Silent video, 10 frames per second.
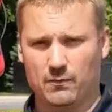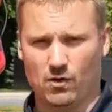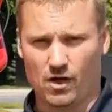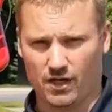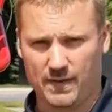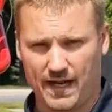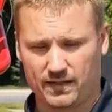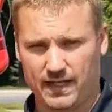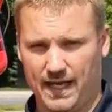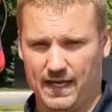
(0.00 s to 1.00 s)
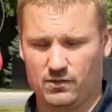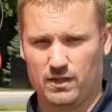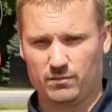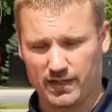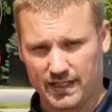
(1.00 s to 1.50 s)
It will automatically
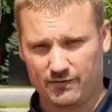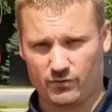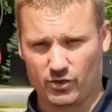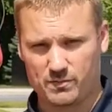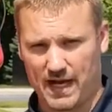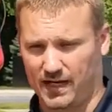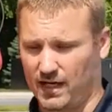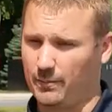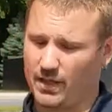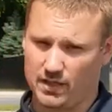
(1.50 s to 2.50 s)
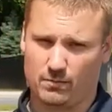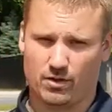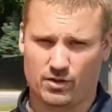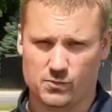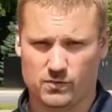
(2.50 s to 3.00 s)
handle it, bring that voltage back up, and the
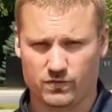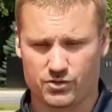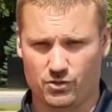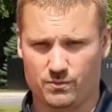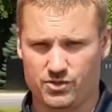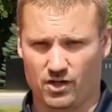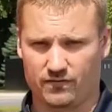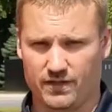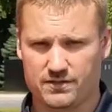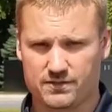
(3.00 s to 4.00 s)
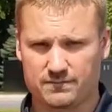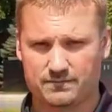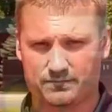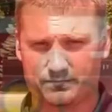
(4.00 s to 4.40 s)
burners will resume service.